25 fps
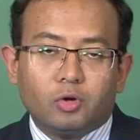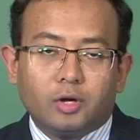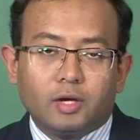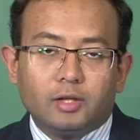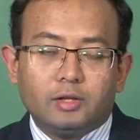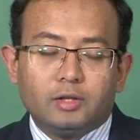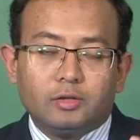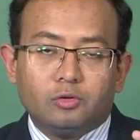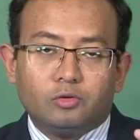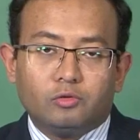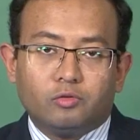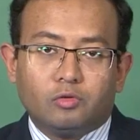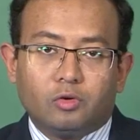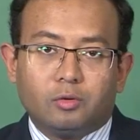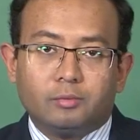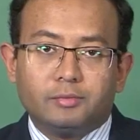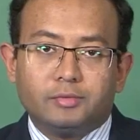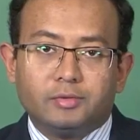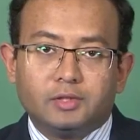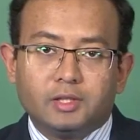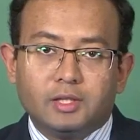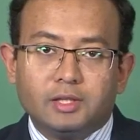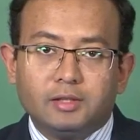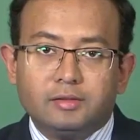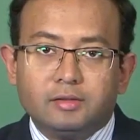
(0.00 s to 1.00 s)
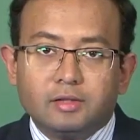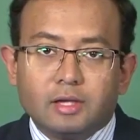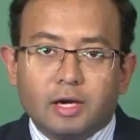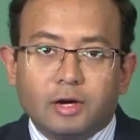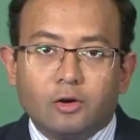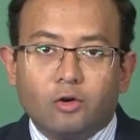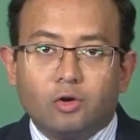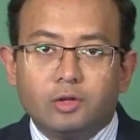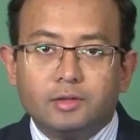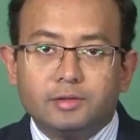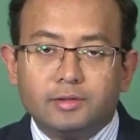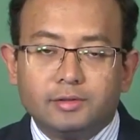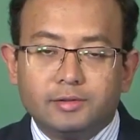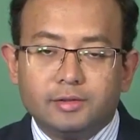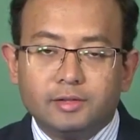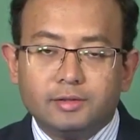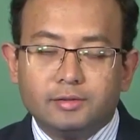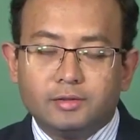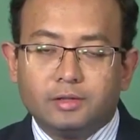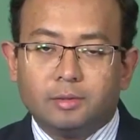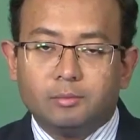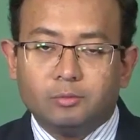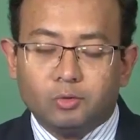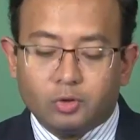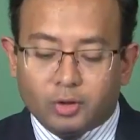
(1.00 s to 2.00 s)
together to form C's and all the
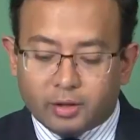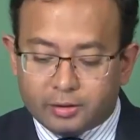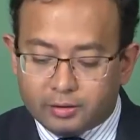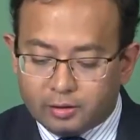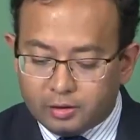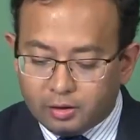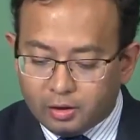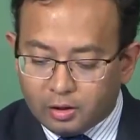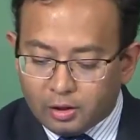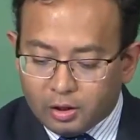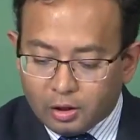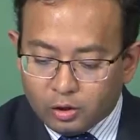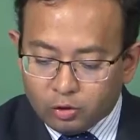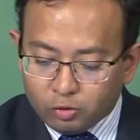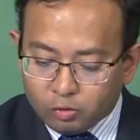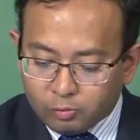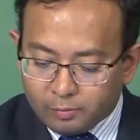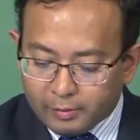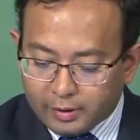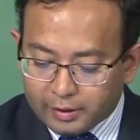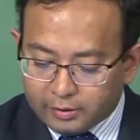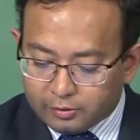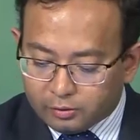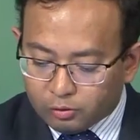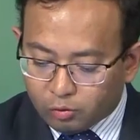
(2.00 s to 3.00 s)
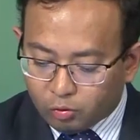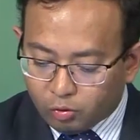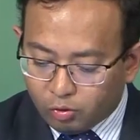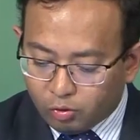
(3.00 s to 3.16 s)
C's come together to make the